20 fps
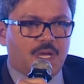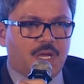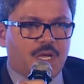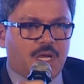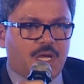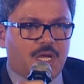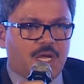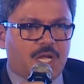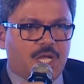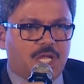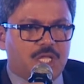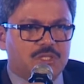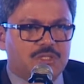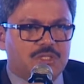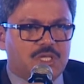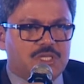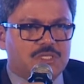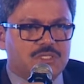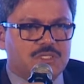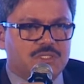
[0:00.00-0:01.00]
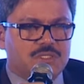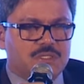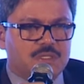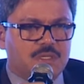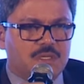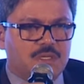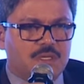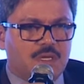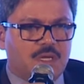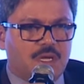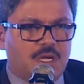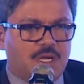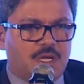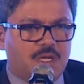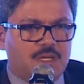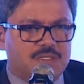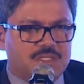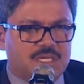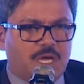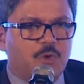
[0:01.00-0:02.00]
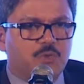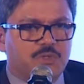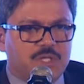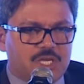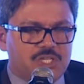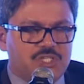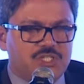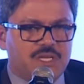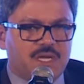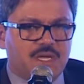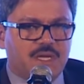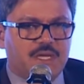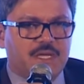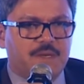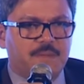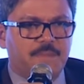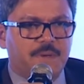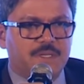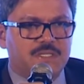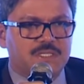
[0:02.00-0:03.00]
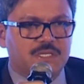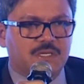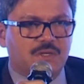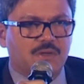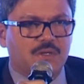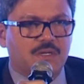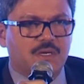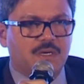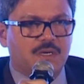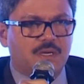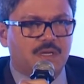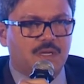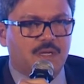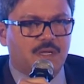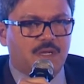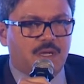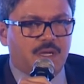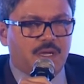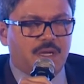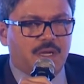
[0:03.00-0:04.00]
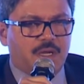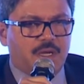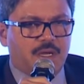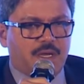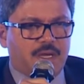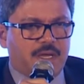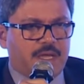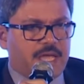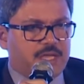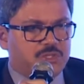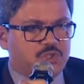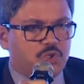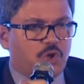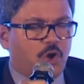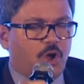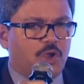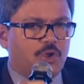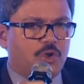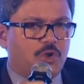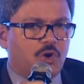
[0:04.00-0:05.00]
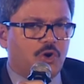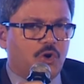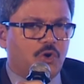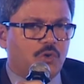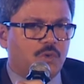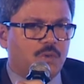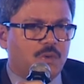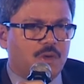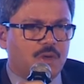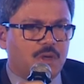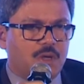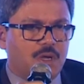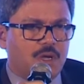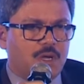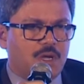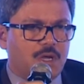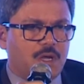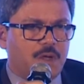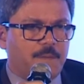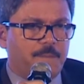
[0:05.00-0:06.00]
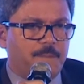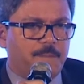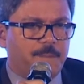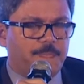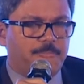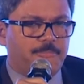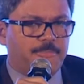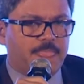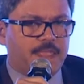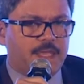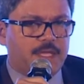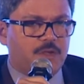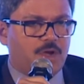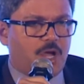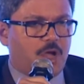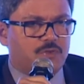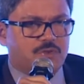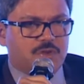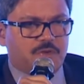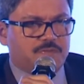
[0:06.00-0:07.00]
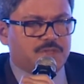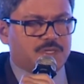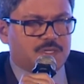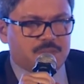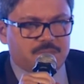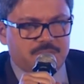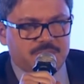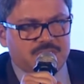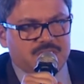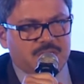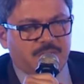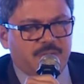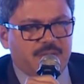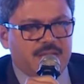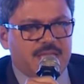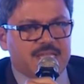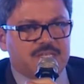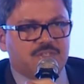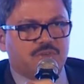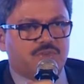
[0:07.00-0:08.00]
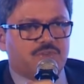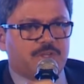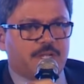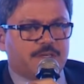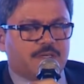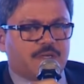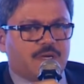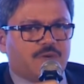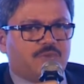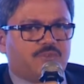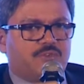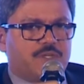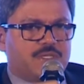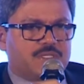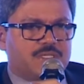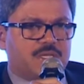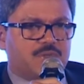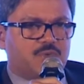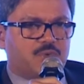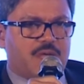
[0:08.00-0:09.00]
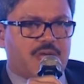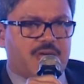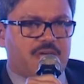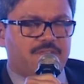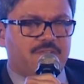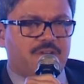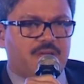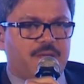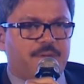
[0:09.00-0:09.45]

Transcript: Uh, this uh, South Asia in particular, uh, as you all know, uh, you know, out of the seven, eight or ten countries that we have,